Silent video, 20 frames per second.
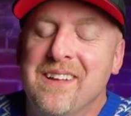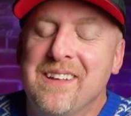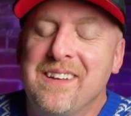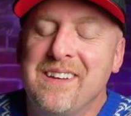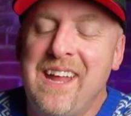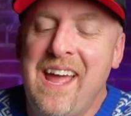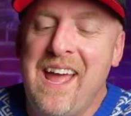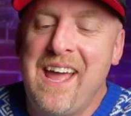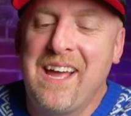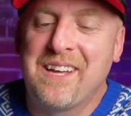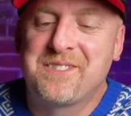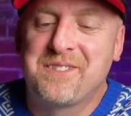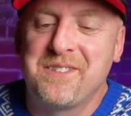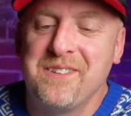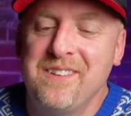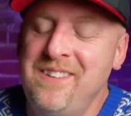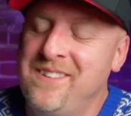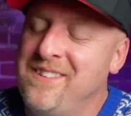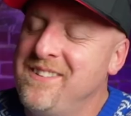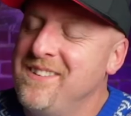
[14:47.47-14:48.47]
Next.
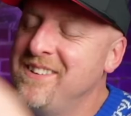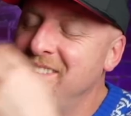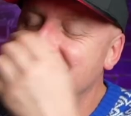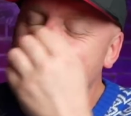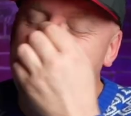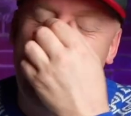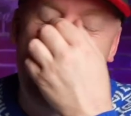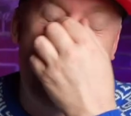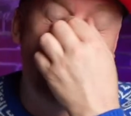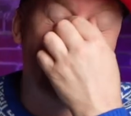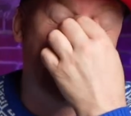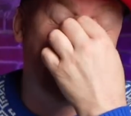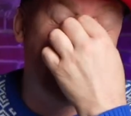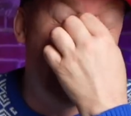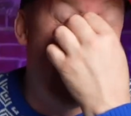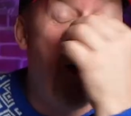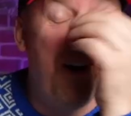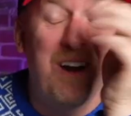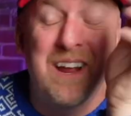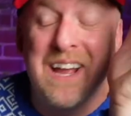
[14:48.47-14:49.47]
I'm
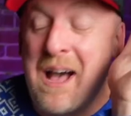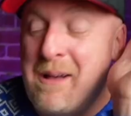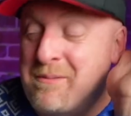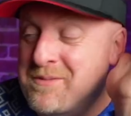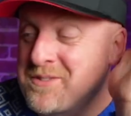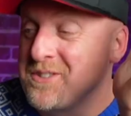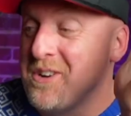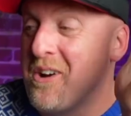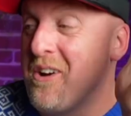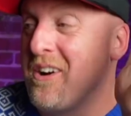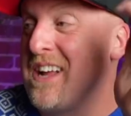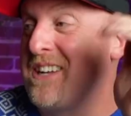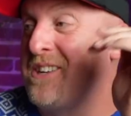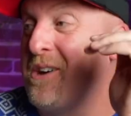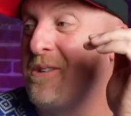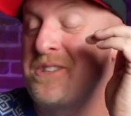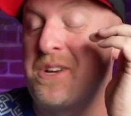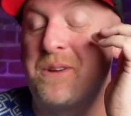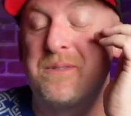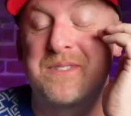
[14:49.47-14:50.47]
sorry. I
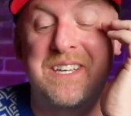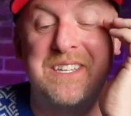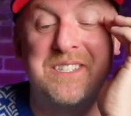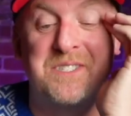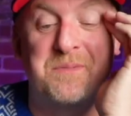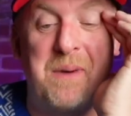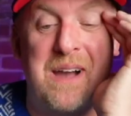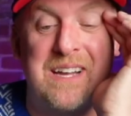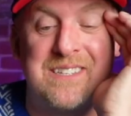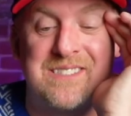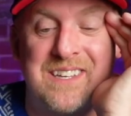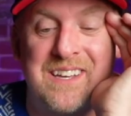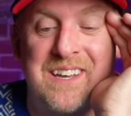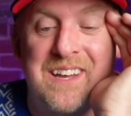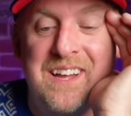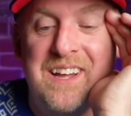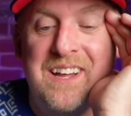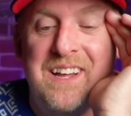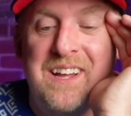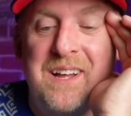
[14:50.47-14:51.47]
told you I was getting spicy.
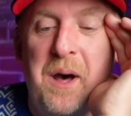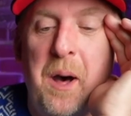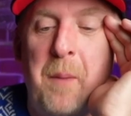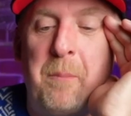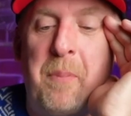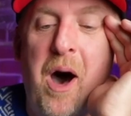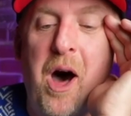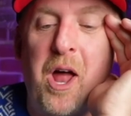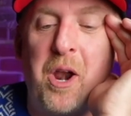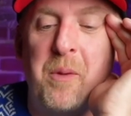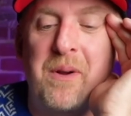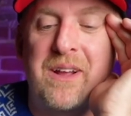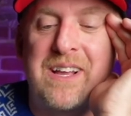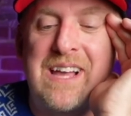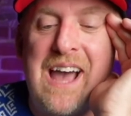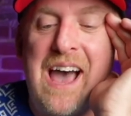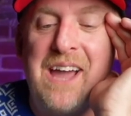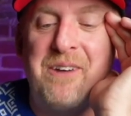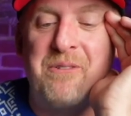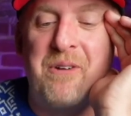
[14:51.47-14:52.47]
A polymer
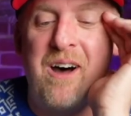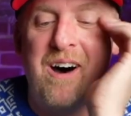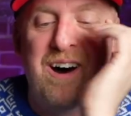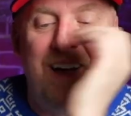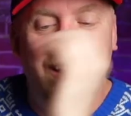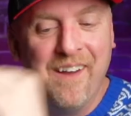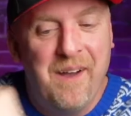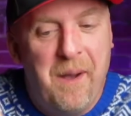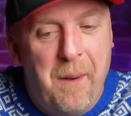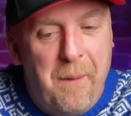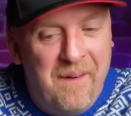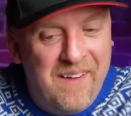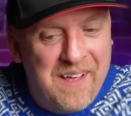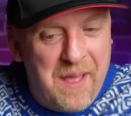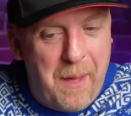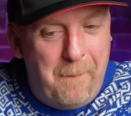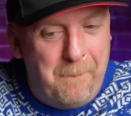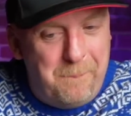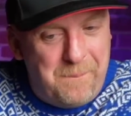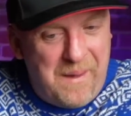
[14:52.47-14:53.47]
guide rod.
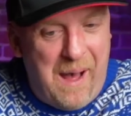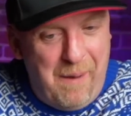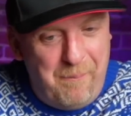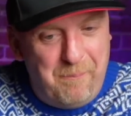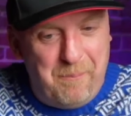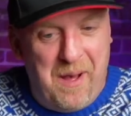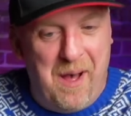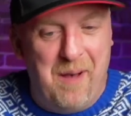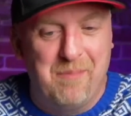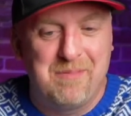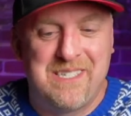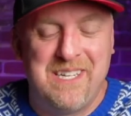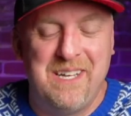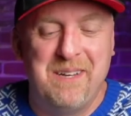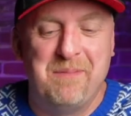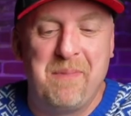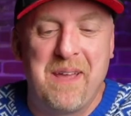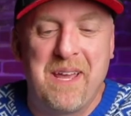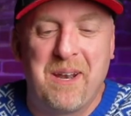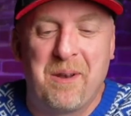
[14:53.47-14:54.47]
Pop, pop.
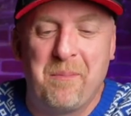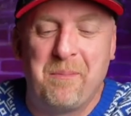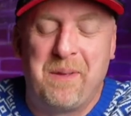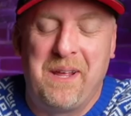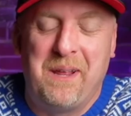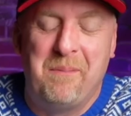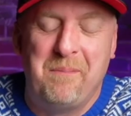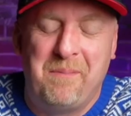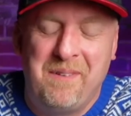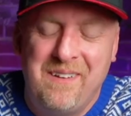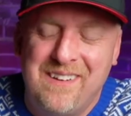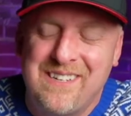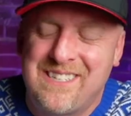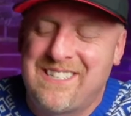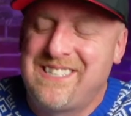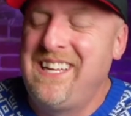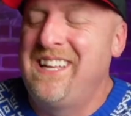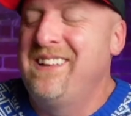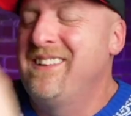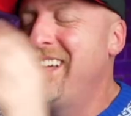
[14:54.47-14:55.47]
10 mil.
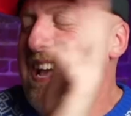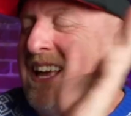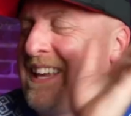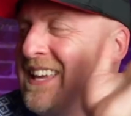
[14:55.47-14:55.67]
I